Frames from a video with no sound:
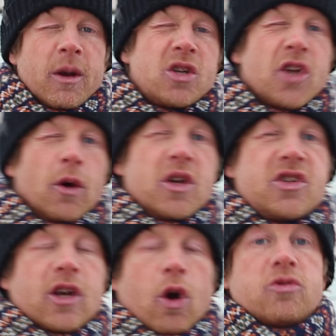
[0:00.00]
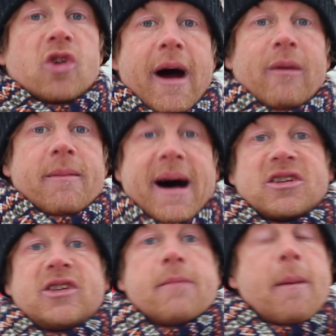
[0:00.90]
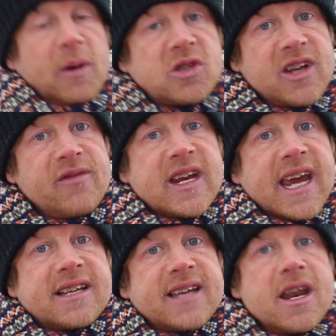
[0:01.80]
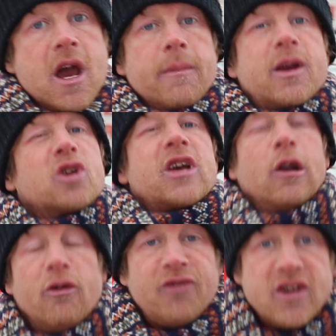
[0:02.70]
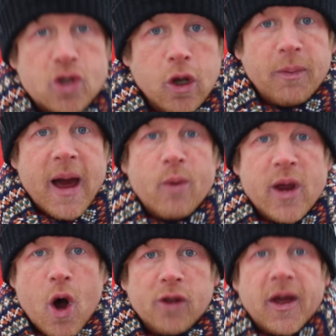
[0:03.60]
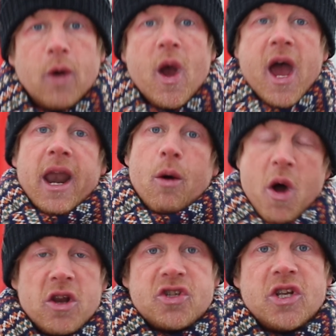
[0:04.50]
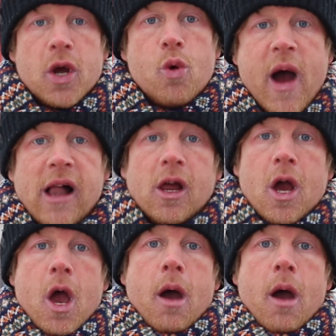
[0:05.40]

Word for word: But as soon as it comes around to match day, my positivity kicks in because I love this club like we all do and I want us to do well.